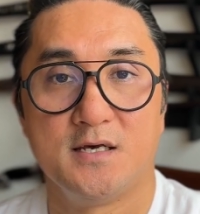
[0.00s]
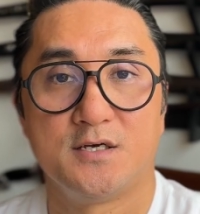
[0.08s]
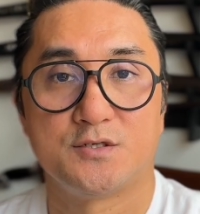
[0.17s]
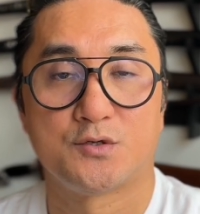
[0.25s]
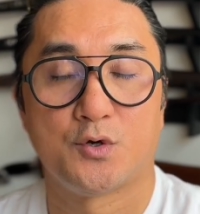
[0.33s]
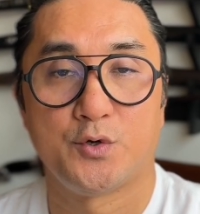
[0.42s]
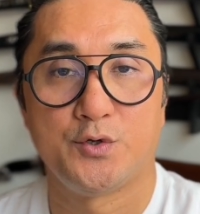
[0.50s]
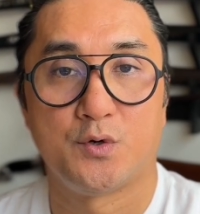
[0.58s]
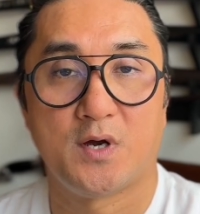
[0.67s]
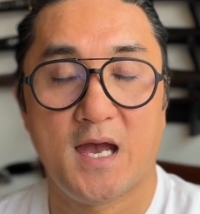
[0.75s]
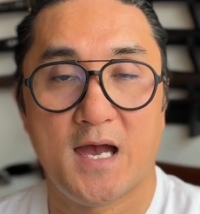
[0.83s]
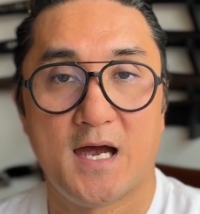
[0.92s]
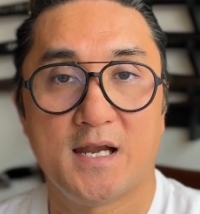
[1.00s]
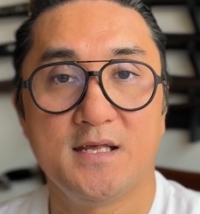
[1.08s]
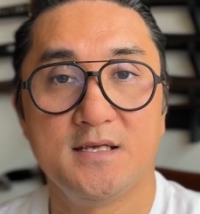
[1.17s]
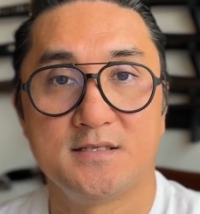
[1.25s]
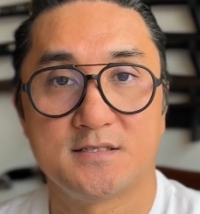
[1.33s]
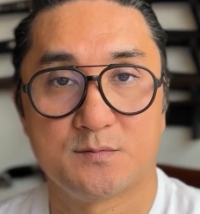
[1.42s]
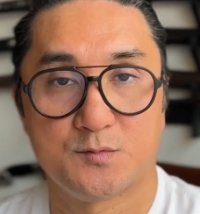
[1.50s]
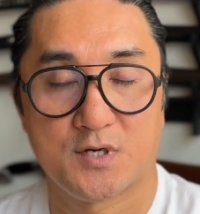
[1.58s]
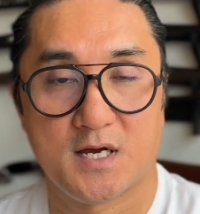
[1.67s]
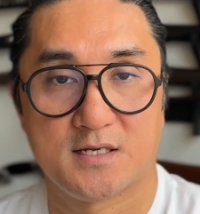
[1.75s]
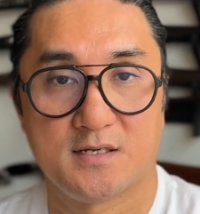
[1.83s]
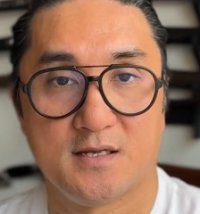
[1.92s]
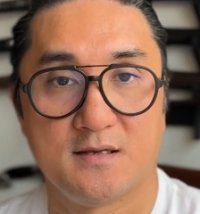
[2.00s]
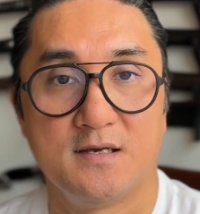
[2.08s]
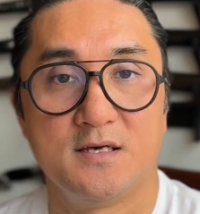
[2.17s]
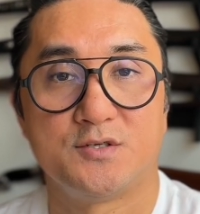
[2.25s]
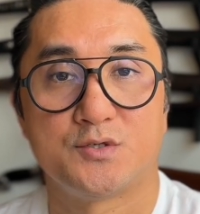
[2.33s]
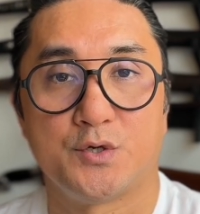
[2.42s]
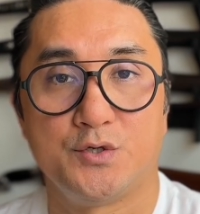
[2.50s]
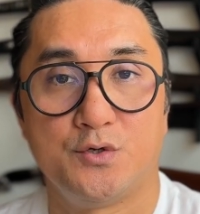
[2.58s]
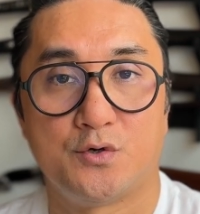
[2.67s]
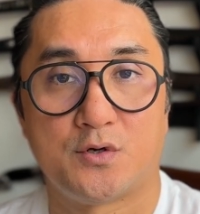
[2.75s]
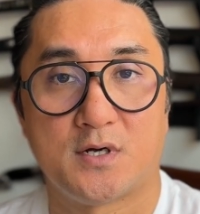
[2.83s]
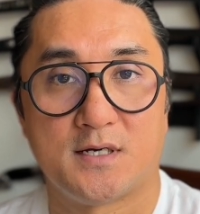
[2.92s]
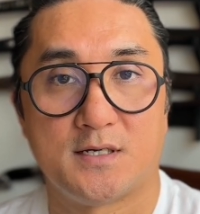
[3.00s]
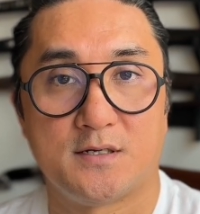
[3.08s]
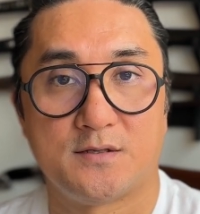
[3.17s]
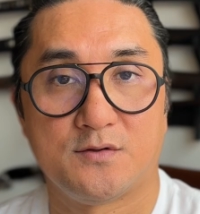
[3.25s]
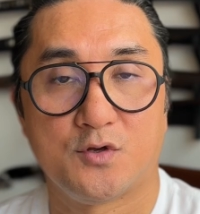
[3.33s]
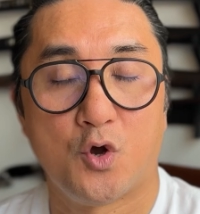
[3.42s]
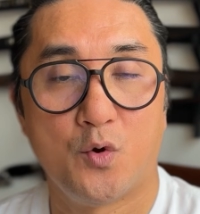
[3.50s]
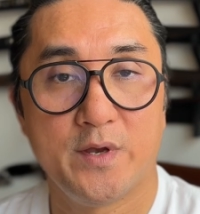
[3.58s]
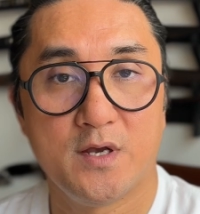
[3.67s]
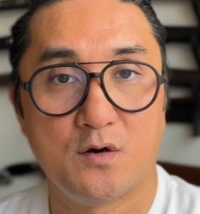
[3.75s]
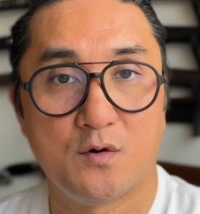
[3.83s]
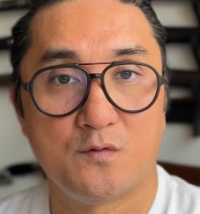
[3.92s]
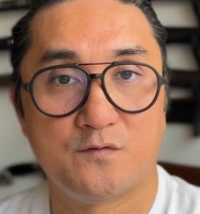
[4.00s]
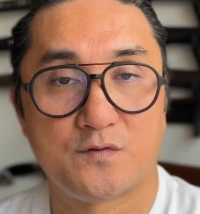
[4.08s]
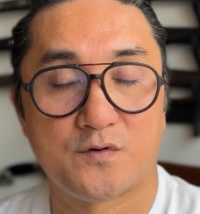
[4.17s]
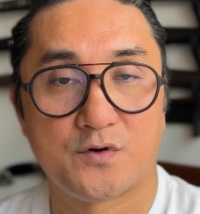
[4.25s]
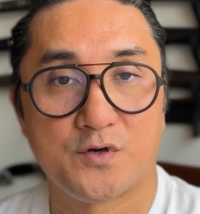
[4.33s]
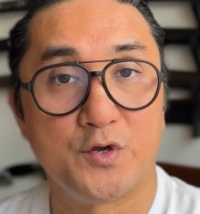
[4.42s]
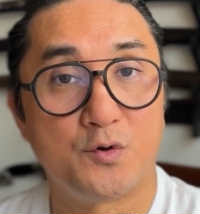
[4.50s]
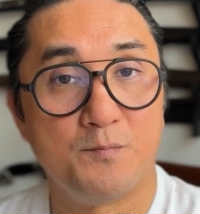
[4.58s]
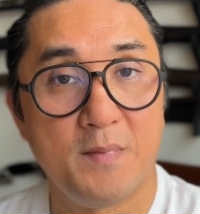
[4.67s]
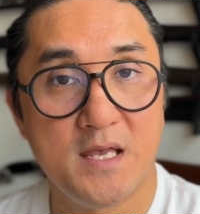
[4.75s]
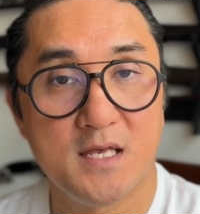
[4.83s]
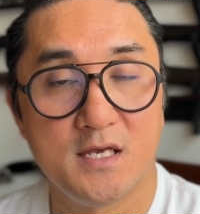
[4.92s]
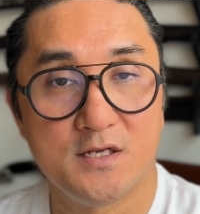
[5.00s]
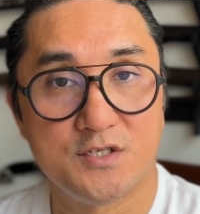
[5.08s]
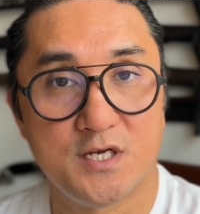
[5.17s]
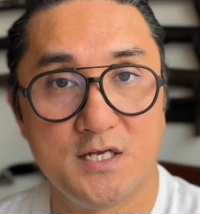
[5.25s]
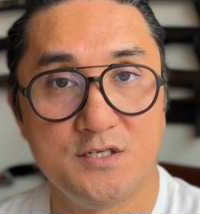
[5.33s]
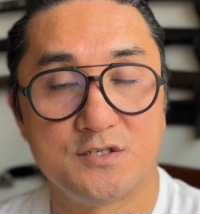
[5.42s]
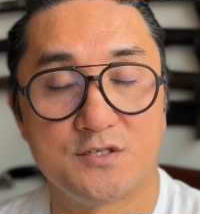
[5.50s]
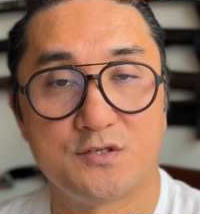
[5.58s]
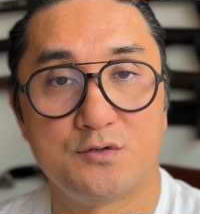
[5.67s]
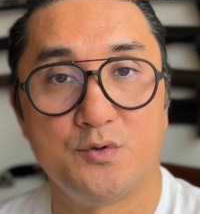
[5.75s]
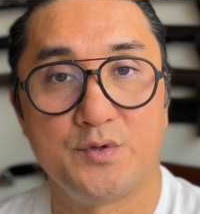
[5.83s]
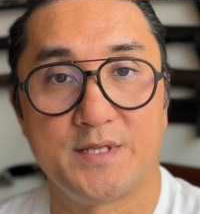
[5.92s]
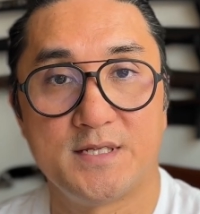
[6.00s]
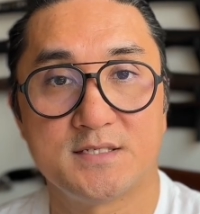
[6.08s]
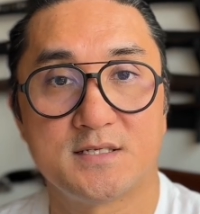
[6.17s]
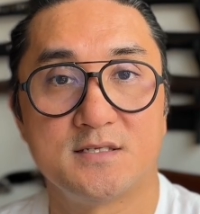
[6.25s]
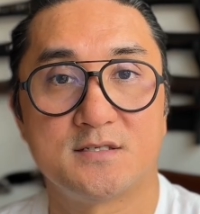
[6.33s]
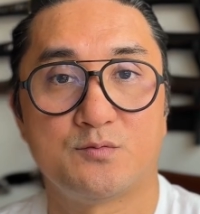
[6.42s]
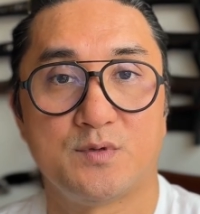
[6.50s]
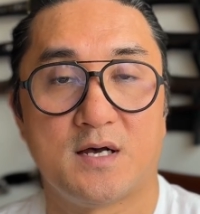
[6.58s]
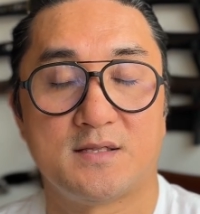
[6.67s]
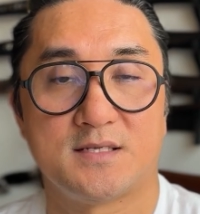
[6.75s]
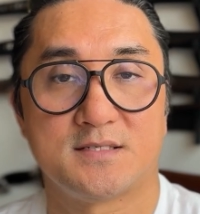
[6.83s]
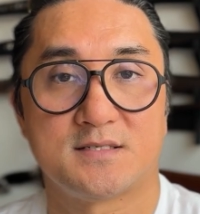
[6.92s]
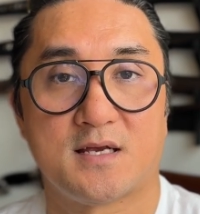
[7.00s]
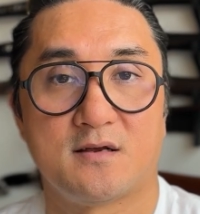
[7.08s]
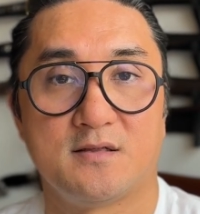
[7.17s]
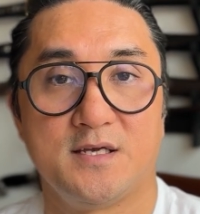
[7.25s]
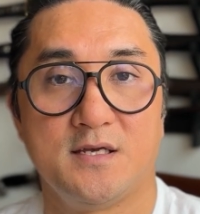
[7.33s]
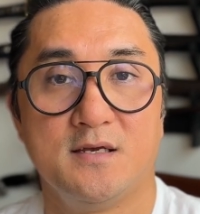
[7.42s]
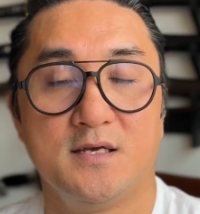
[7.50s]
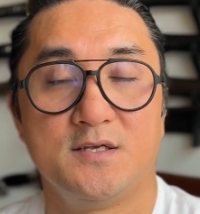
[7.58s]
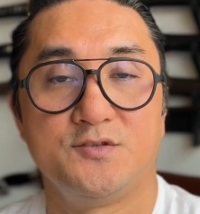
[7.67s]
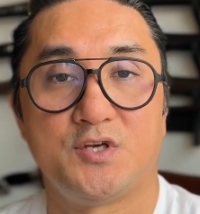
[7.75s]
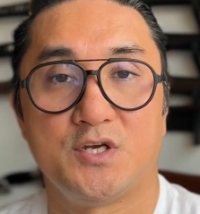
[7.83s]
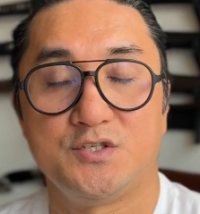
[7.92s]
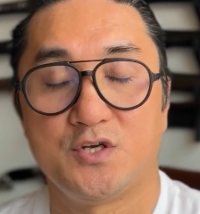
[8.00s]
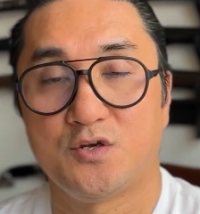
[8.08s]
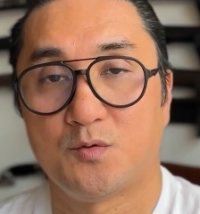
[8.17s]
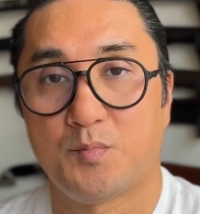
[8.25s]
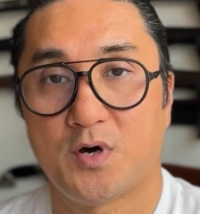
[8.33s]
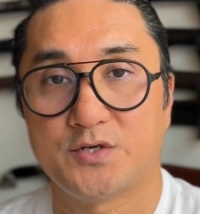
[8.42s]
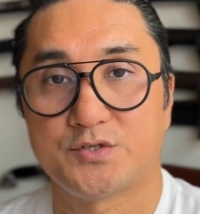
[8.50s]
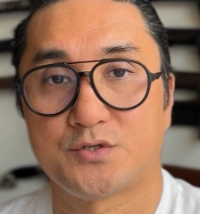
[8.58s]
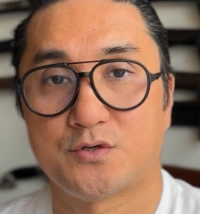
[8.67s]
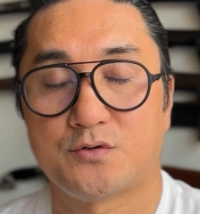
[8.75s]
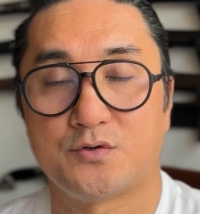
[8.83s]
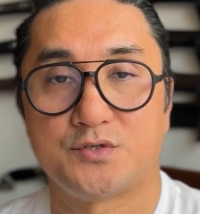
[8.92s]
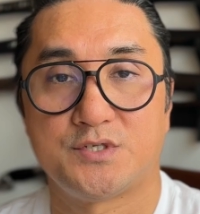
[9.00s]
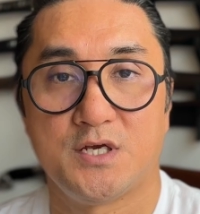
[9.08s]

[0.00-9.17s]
So you're adding and subtracting. So you're going over, you're making changes to the distance without necessarily changing your posture or